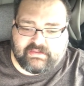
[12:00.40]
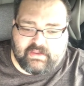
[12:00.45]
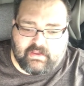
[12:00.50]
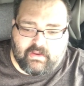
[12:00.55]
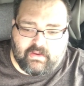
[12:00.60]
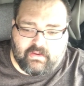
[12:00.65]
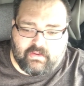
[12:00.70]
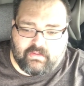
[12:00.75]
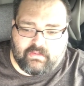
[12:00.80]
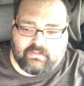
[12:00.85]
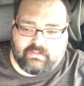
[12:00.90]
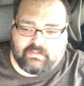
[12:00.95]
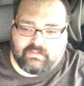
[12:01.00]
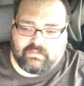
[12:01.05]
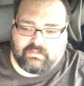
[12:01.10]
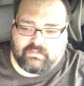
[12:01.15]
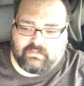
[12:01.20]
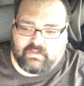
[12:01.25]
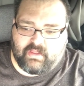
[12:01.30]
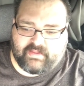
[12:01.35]
So
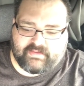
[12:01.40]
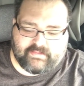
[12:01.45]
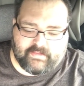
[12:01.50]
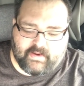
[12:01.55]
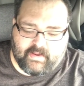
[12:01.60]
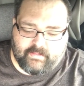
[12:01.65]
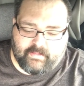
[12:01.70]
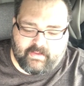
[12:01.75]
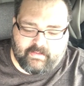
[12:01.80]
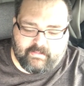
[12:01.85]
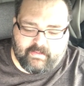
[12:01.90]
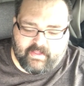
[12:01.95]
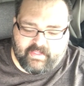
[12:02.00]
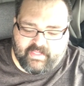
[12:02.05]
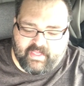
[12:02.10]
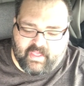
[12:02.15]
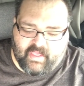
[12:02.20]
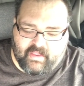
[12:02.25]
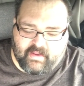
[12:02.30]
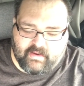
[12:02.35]
that's what I mean by
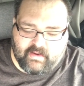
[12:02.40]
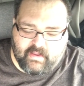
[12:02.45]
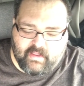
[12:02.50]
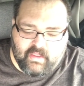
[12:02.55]
that.